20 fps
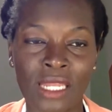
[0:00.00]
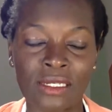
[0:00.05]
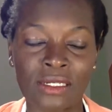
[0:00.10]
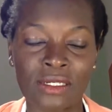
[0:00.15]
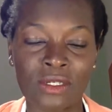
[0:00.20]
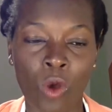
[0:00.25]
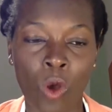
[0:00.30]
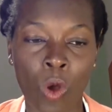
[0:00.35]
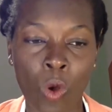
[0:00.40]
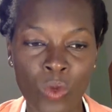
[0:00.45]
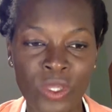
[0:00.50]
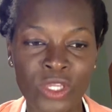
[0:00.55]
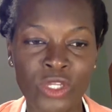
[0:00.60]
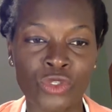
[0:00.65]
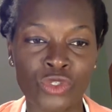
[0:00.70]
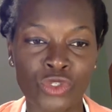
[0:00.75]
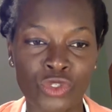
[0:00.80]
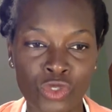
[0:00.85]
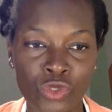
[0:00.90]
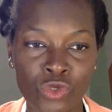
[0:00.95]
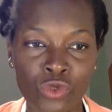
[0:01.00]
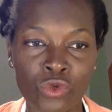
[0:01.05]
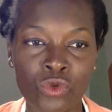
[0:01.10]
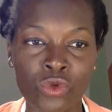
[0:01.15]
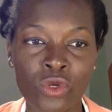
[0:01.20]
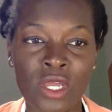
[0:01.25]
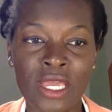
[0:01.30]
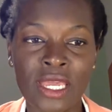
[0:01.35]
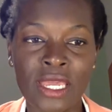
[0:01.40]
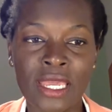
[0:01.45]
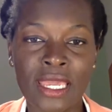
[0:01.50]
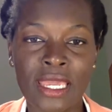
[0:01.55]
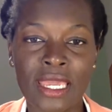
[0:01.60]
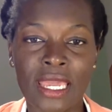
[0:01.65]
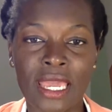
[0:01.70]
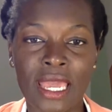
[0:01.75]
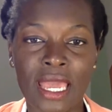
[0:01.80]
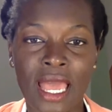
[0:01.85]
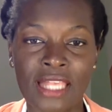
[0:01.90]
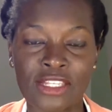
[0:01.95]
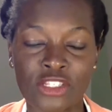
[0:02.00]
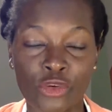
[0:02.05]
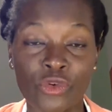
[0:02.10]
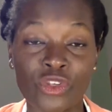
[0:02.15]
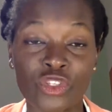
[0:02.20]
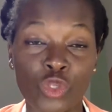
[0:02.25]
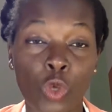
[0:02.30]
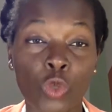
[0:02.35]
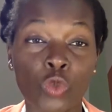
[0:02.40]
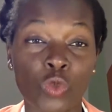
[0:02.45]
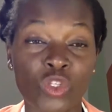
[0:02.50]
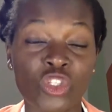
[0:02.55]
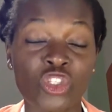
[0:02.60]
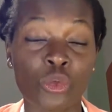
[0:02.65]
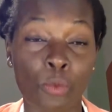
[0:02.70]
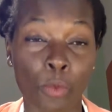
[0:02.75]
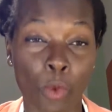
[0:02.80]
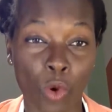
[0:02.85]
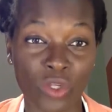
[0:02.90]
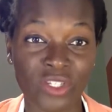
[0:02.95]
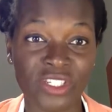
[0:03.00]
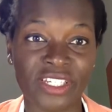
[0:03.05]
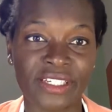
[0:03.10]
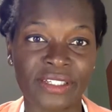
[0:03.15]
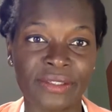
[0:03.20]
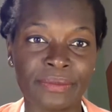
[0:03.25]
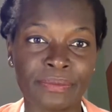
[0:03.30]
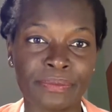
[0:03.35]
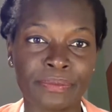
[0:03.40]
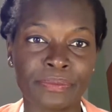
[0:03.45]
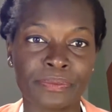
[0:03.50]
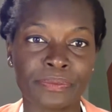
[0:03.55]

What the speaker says: And all we could do as a result was support her.